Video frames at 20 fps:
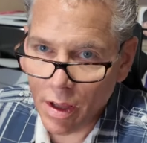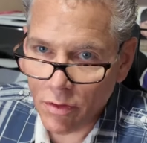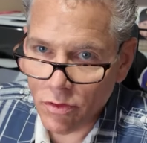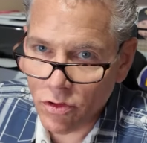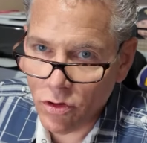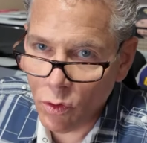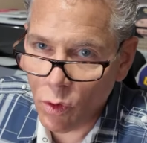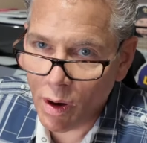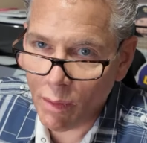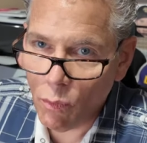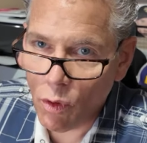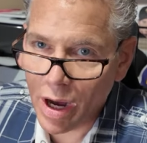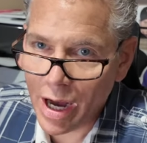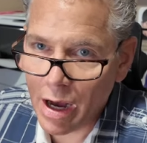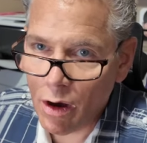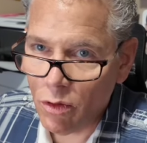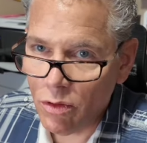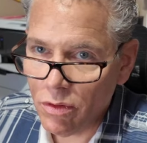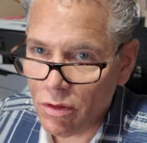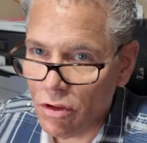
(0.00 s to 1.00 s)
2 of them were
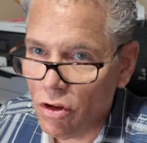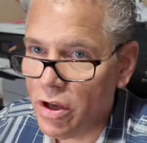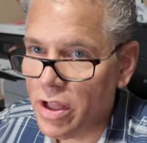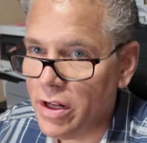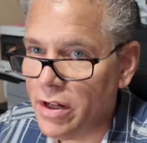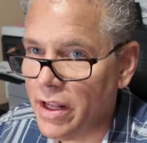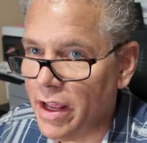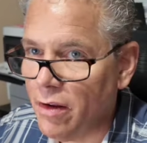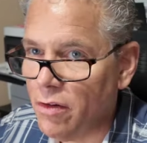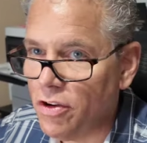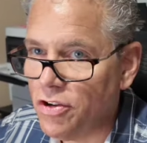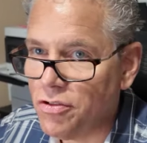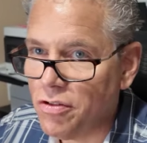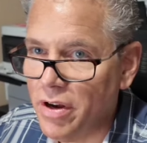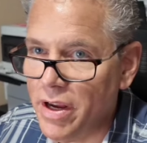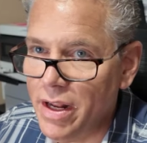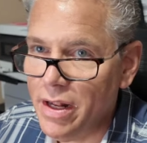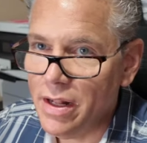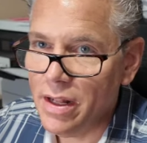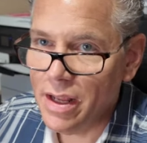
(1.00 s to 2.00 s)
out looking down the
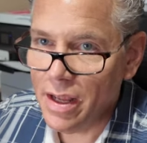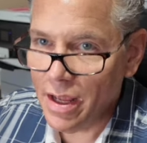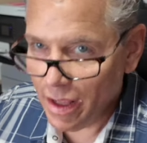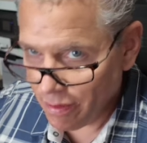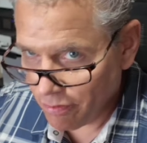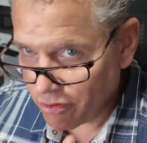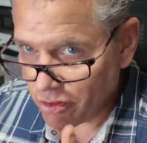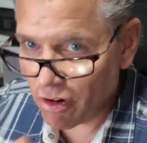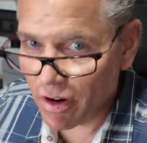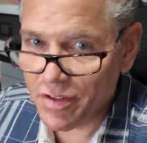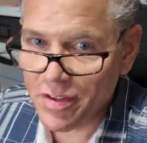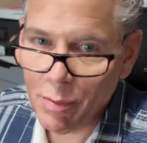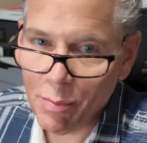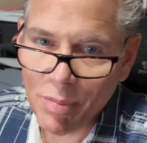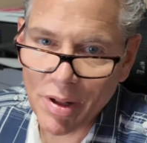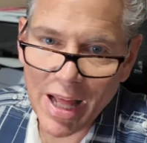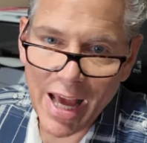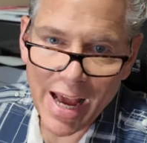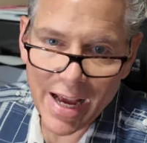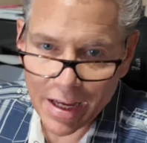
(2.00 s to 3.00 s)
street, dressed in
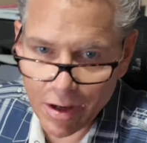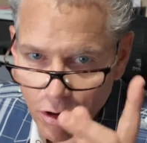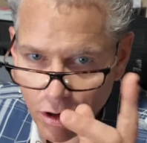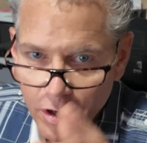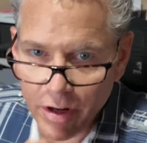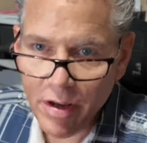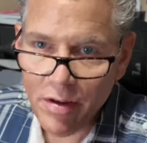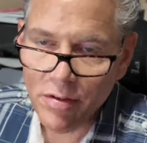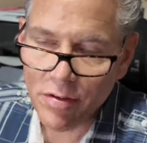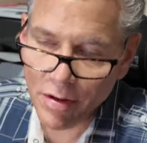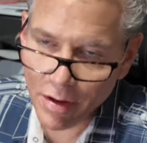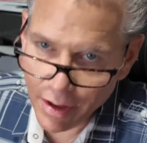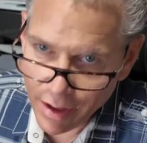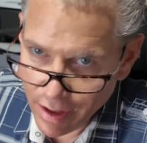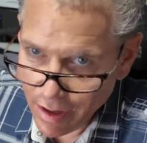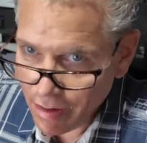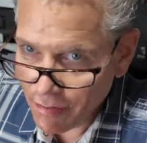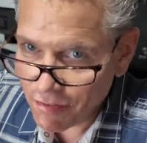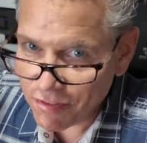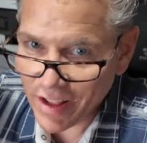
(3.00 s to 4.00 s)
black, hoodies,
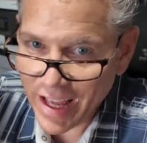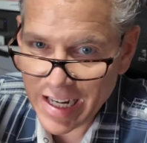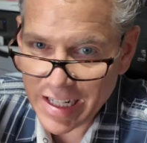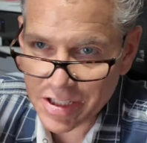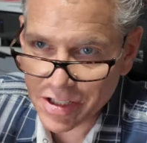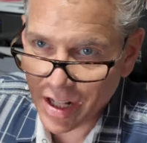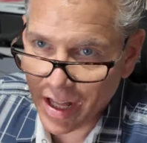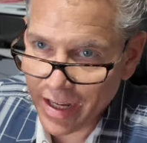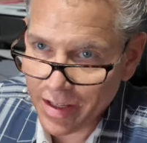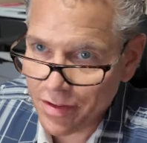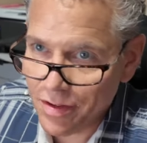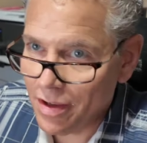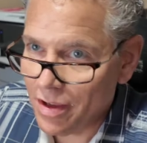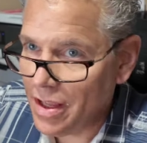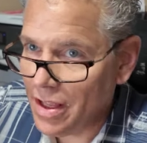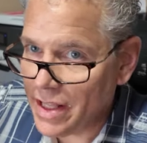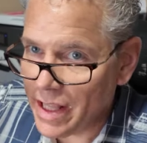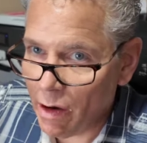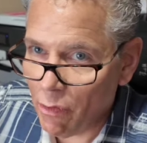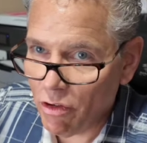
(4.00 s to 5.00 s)
flashlights.
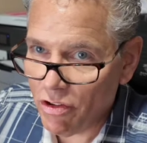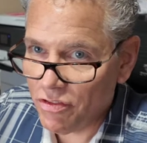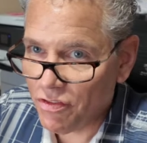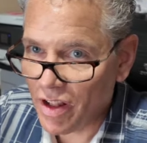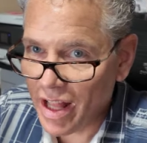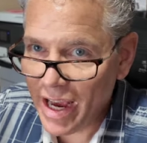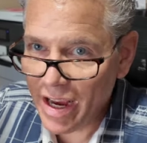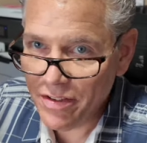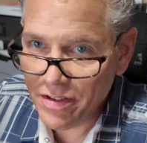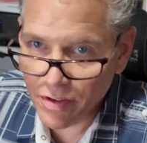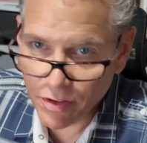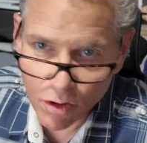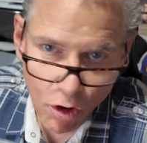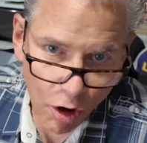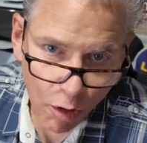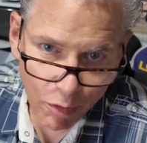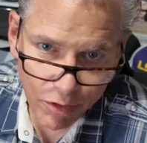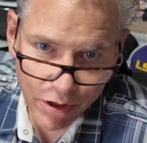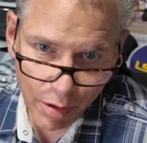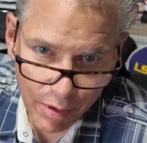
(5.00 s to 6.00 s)
It was flash. The
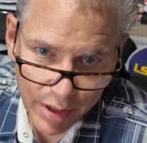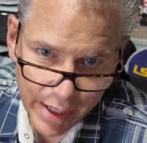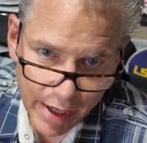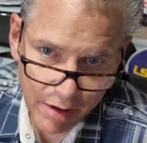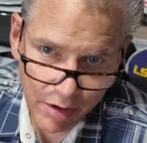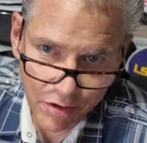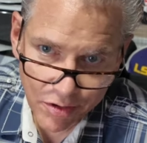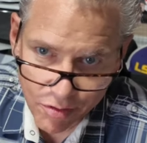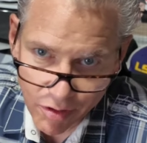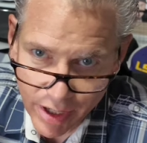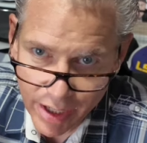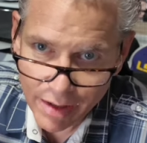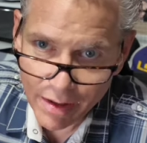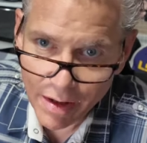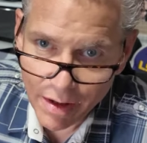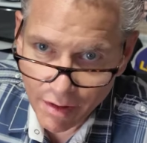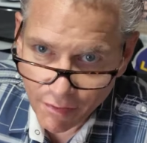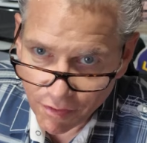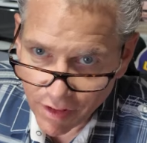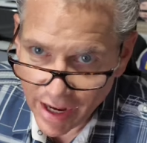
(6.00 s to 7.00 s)
car was coming down the street,
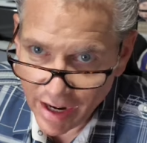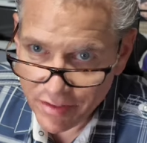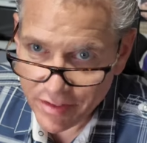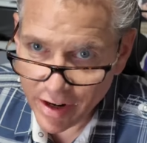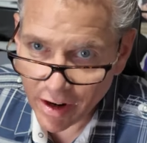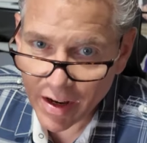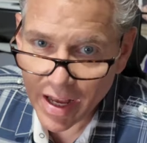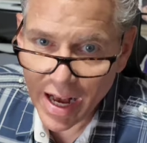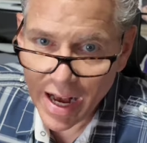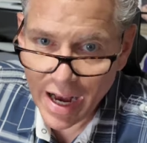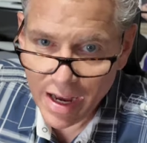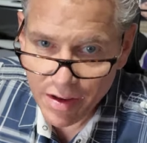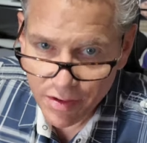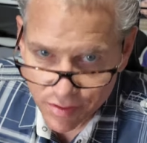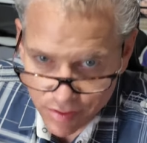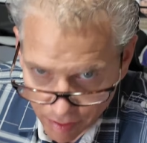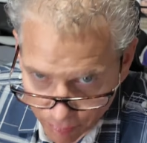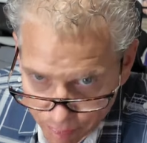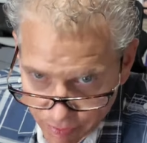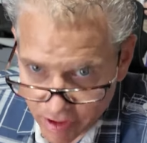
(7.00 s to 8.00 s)
flashed their guys
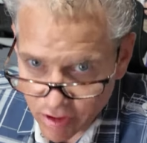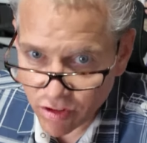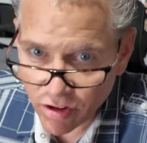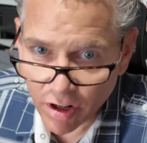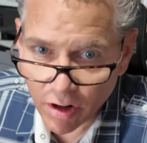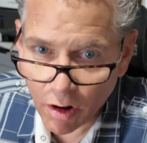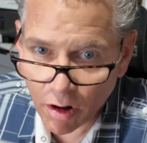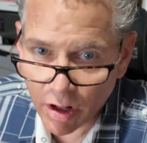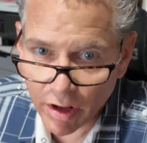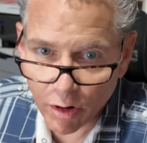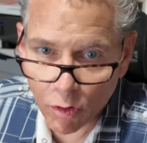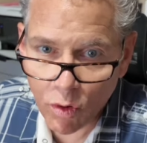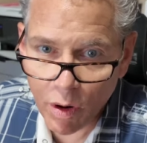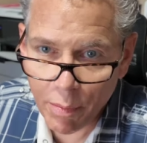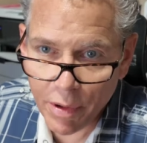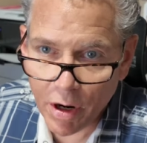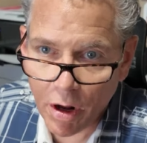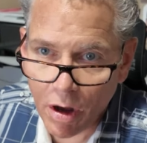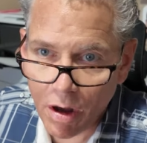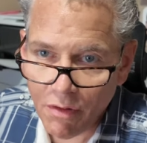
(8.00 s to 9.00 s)
to shut all their
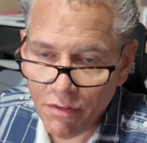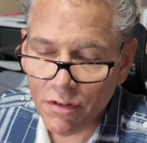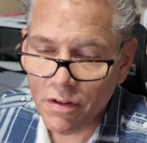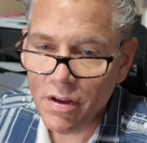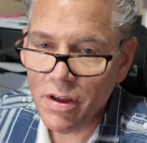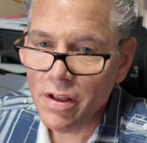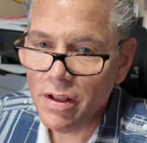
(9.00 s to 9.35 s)
equipment off.